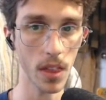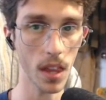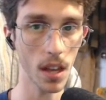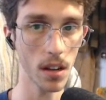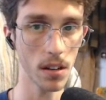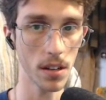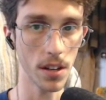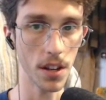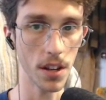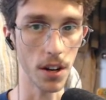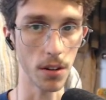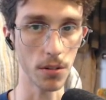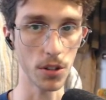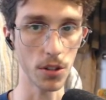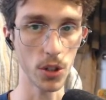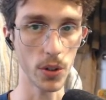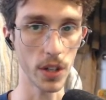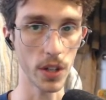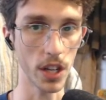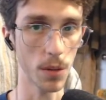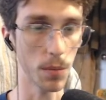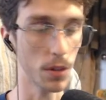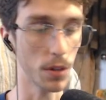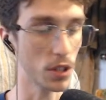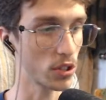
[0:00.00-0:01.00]
you know, doing
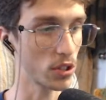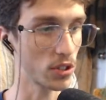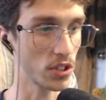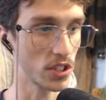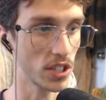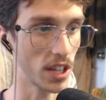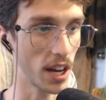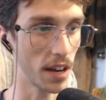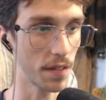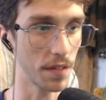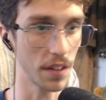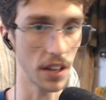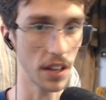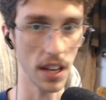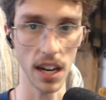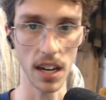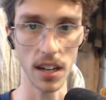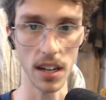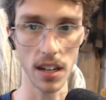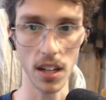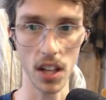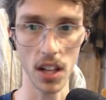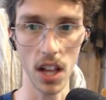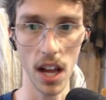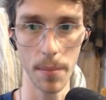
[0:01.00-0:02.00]
commercial stuff and kind
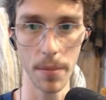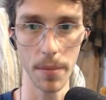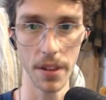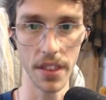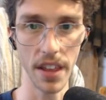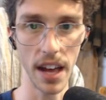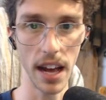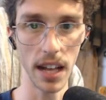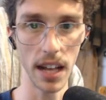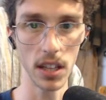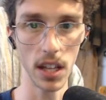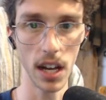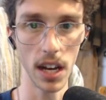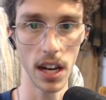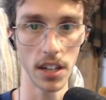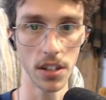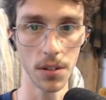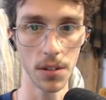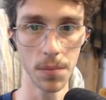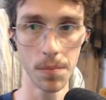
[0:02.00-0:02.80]
of climbing that ladder?